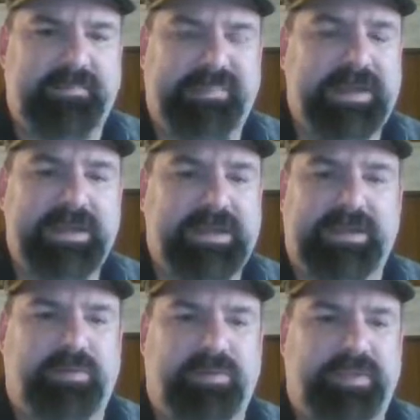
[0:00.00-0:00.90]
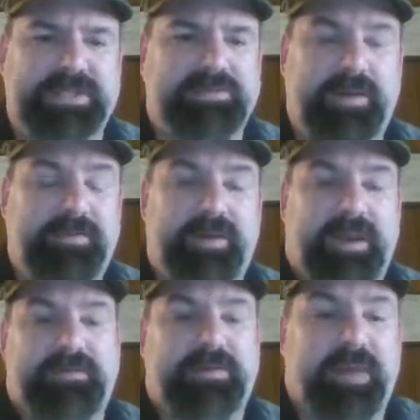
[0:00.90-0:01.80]
being equal. That's why we don't
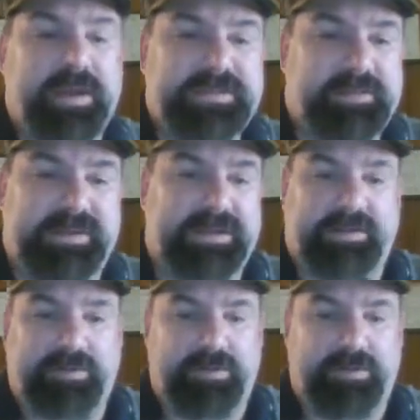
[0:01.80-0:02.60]
have any rights to be